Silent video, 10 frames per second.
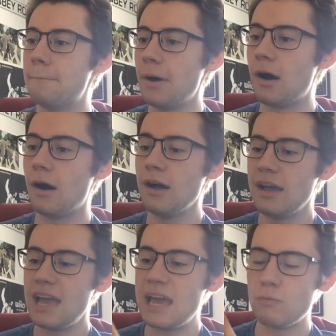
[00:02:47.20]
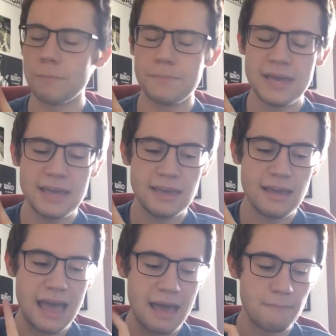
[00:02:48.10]
but it would
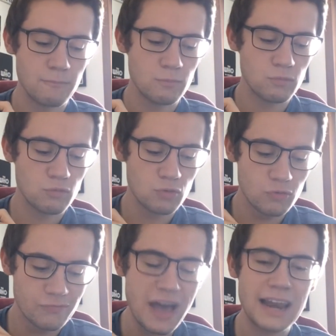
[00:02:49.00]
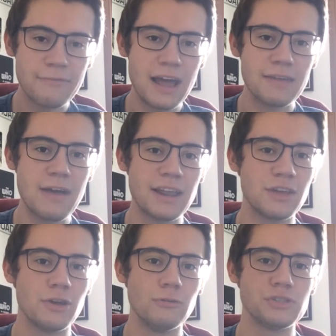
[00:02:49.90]
be very, very,
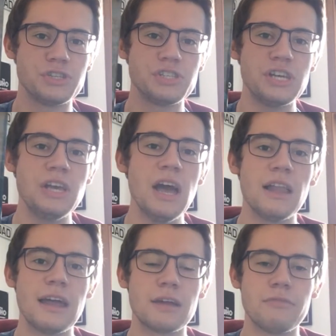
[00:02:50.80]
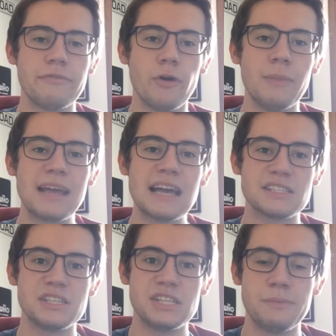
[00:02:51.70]
very cool to see like a reformed like
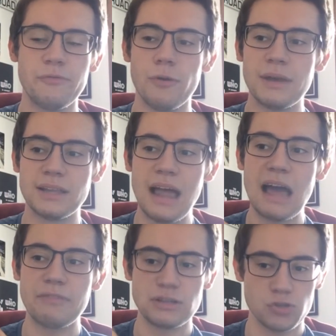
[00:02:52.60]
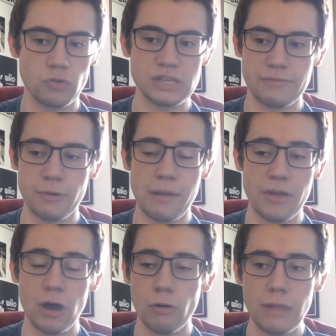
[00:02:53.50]
XTC performing live, like songs like from like
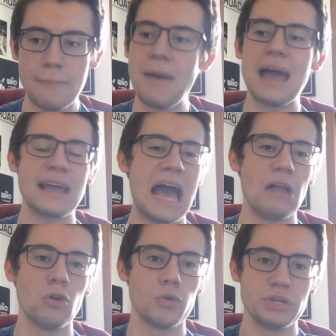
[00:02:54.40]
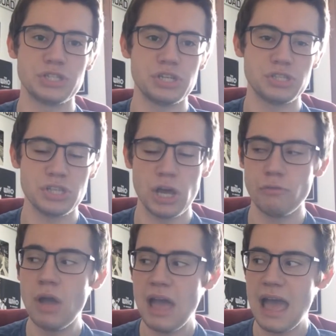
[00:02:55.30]
the whole like back catalogue, which is
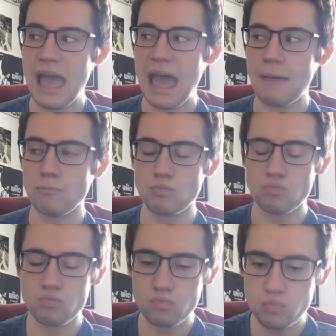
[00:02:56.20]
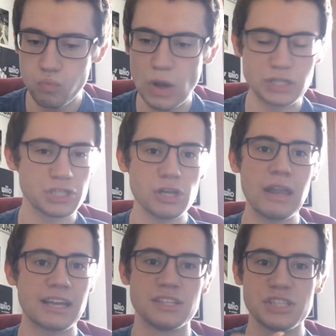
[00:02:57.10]
so
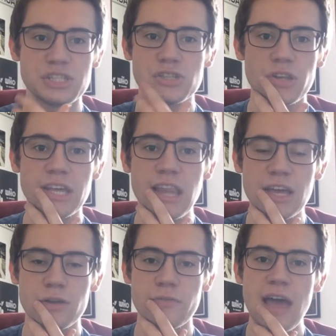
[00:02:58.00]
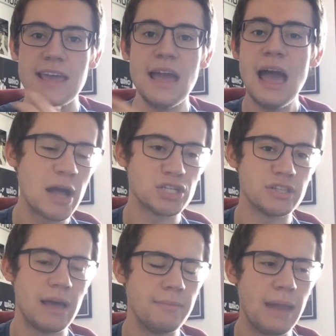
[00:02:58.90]
like consistently like great. Imagine
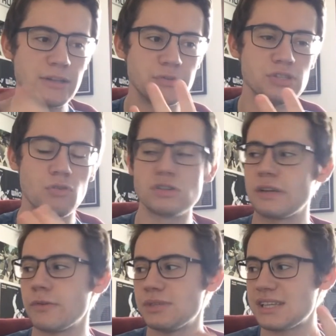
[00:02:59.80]
them like doing songs like from